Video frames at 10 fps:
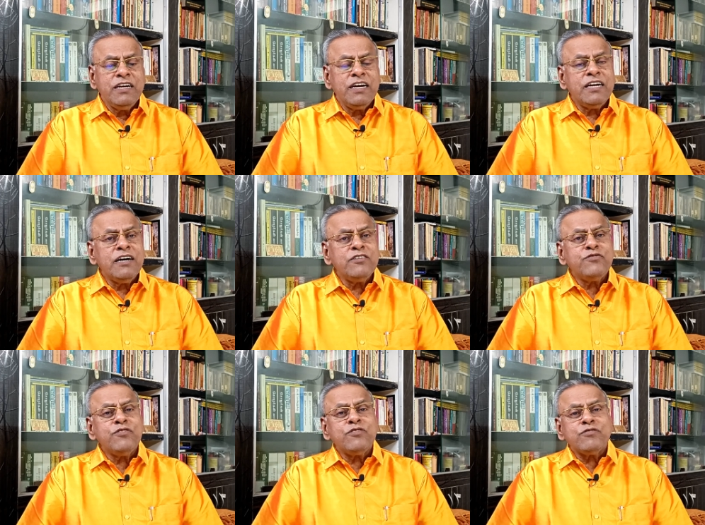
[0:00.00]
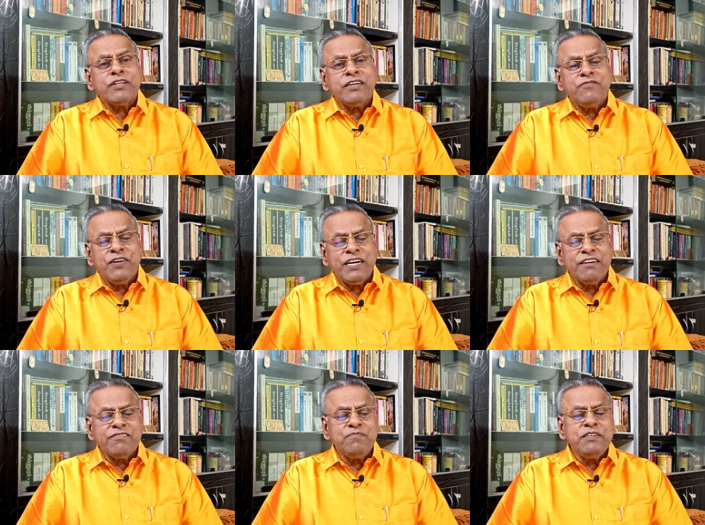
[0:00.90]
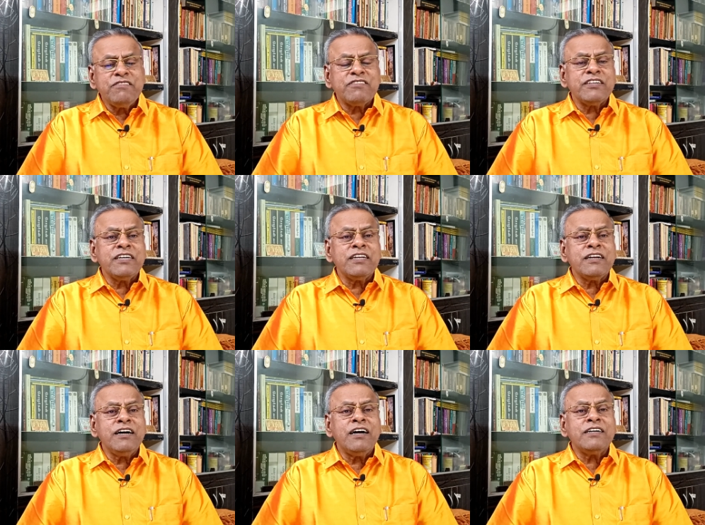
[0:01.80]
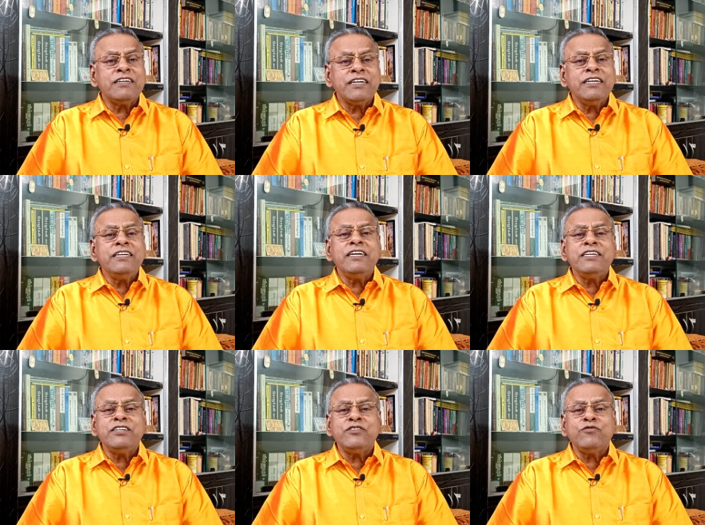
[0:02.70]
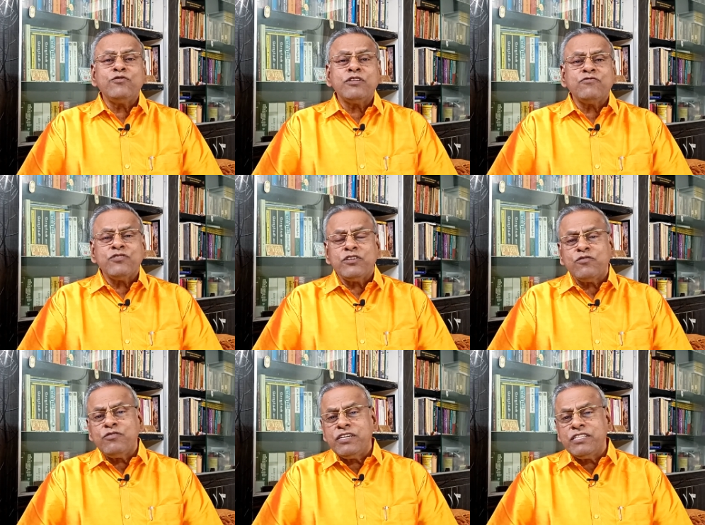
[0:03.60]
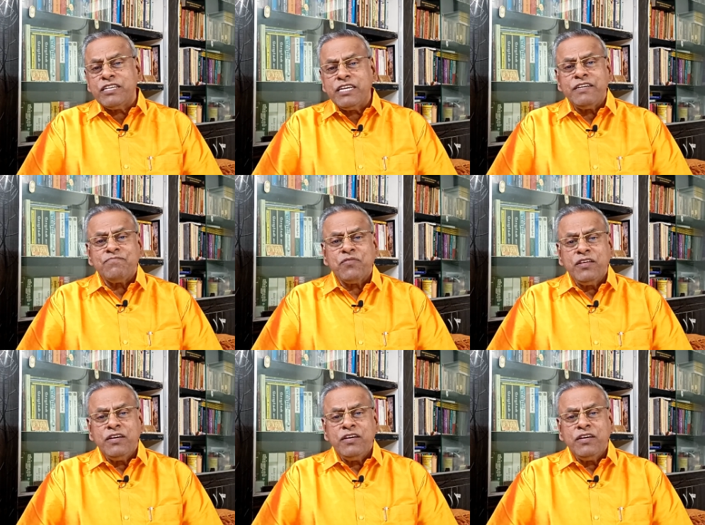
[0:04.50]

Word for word: and also to the Finance Minister on 10 2023